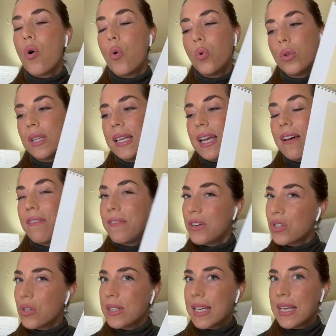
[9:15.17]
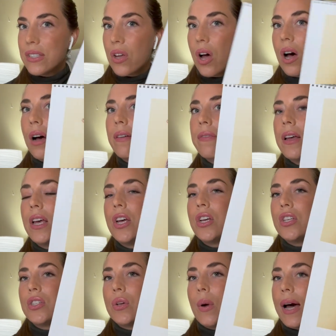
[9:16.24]
only official days off.
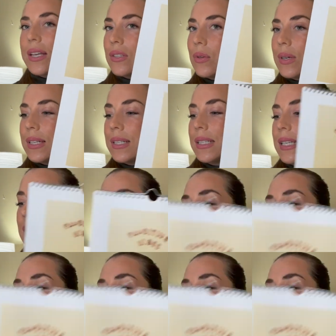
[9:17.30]
So as you can see,